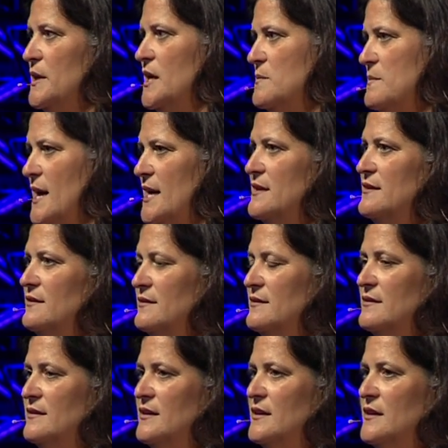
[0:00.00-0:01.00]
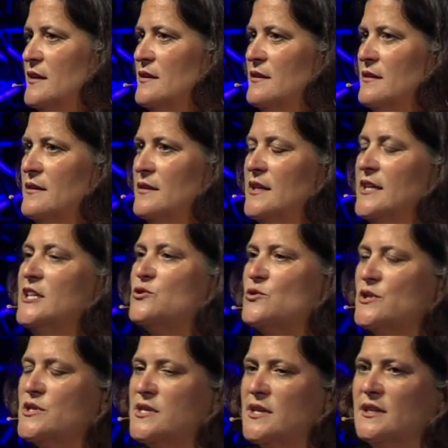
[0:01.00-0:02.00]
being men,
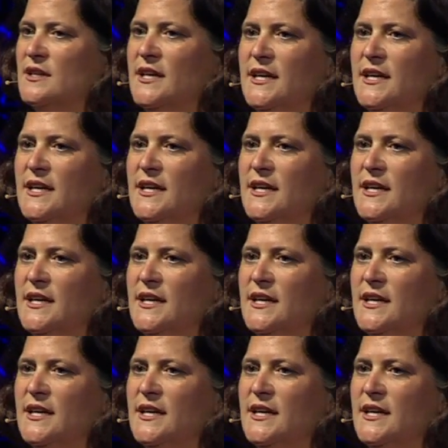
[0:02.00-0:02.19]
interestingly,